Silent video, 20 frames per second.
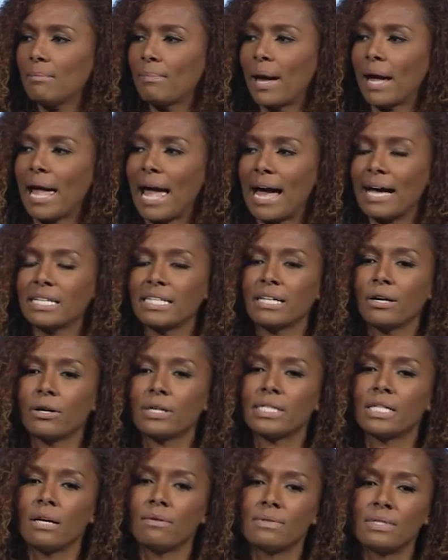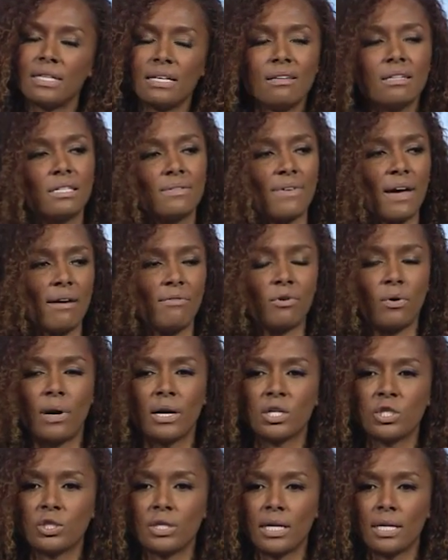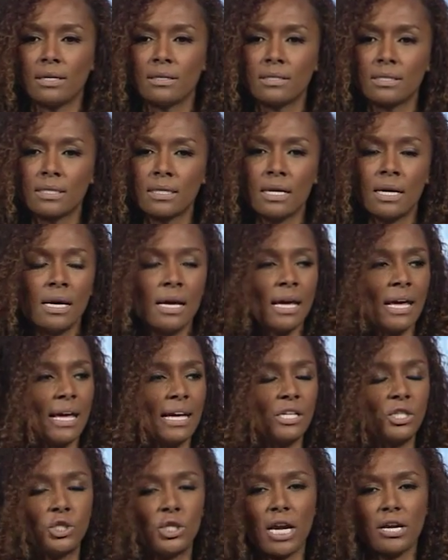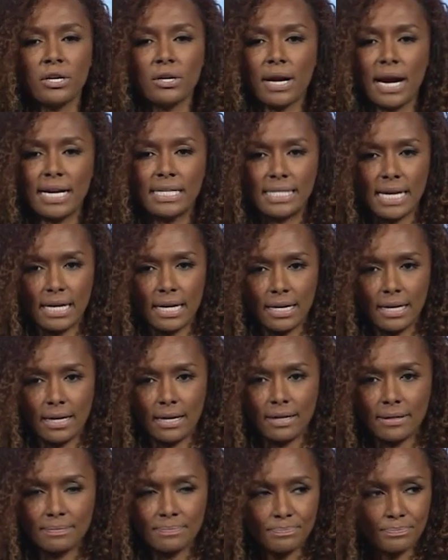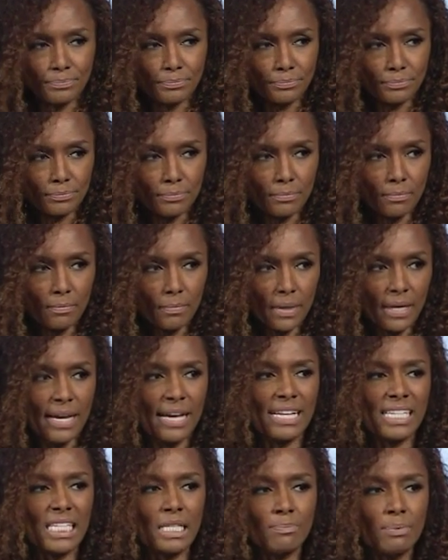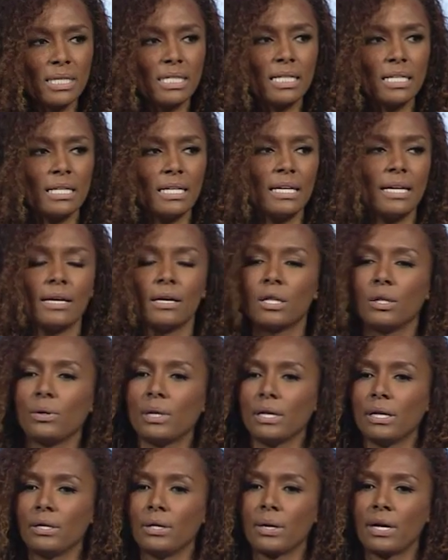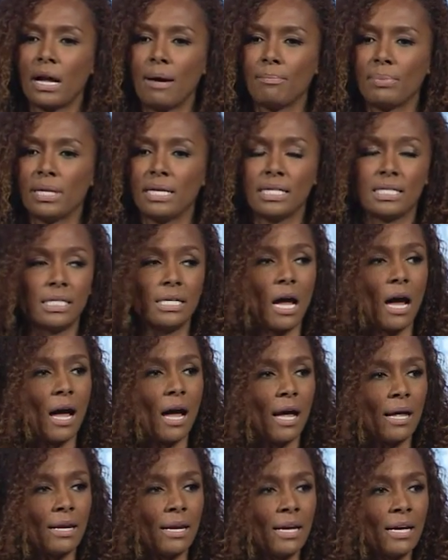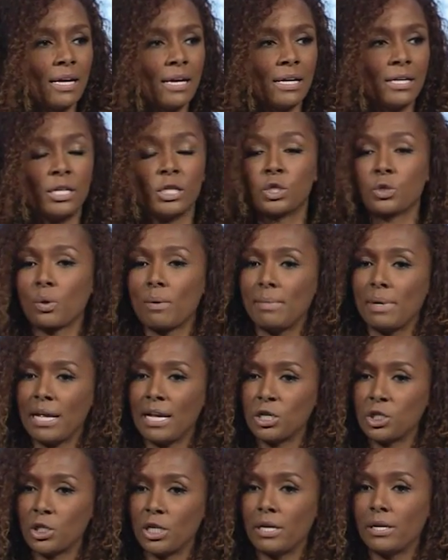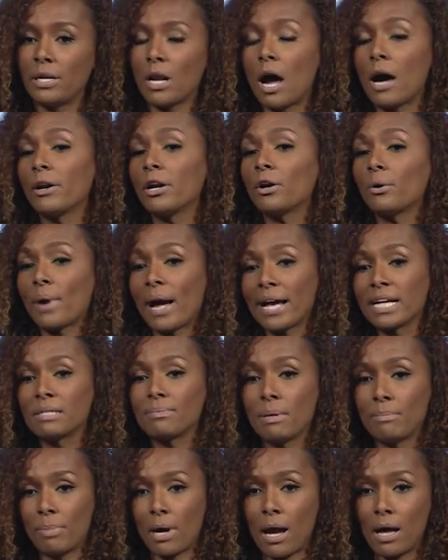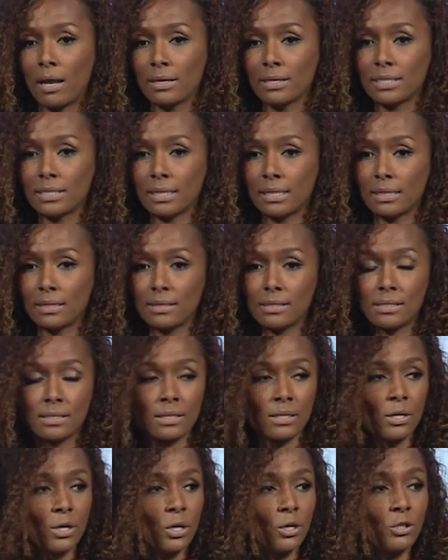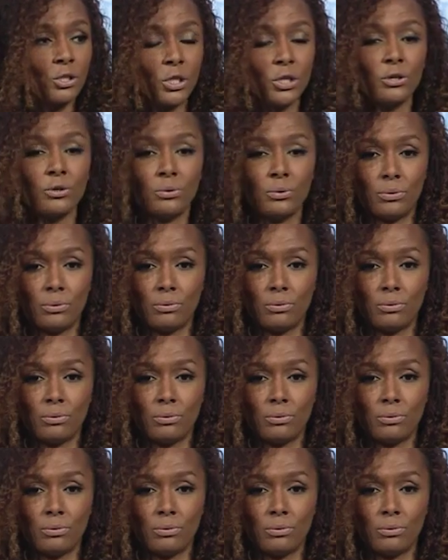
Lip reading: by asking ourselves these 5 questions. Is gender identity explicitly included in your company's non-discrimination and non-harassment policies? 2,